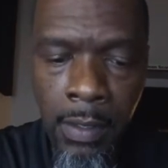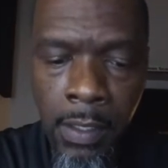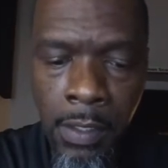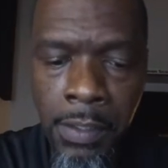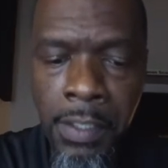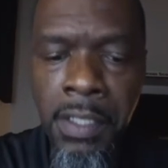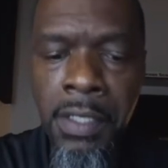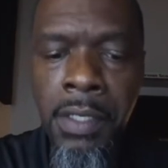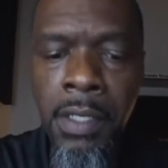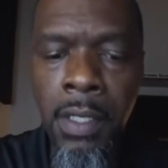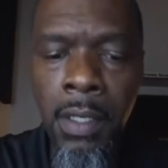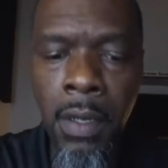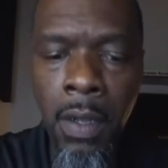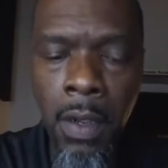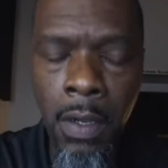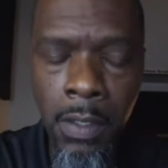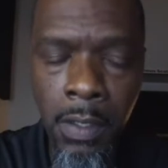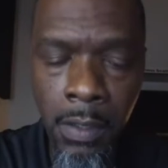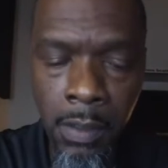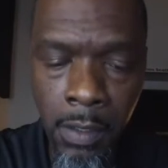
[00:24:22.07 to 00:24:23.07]

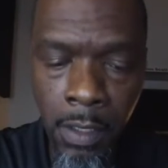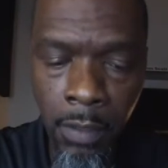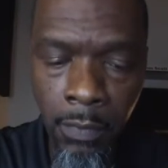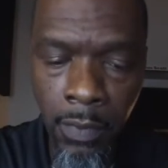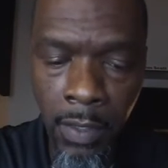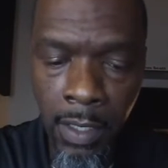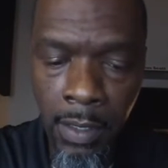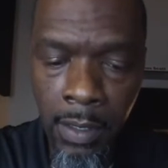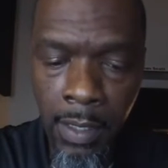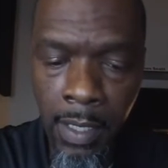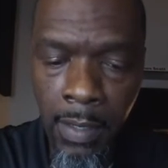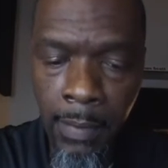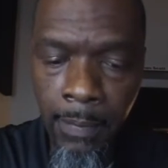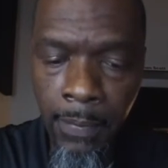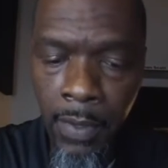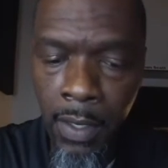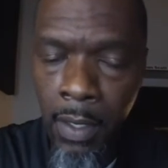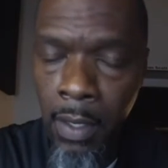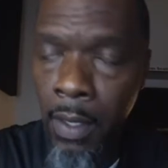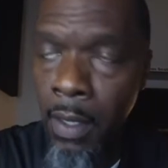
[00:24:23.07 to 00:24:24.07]
CC&Rs and stuff like that.
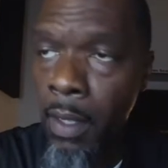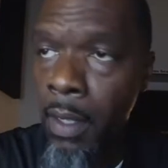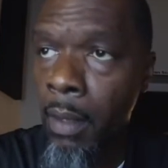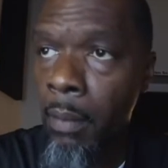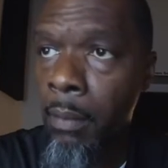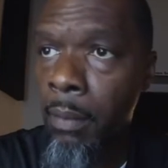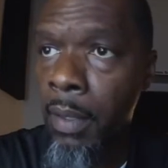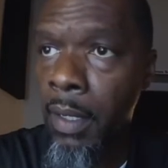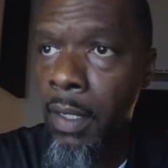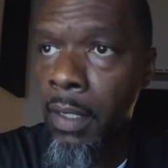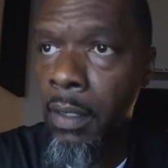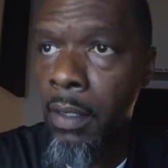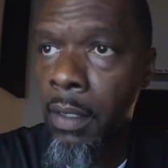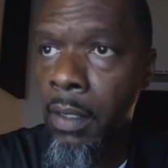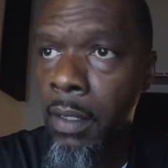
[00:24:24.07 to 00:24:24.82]
But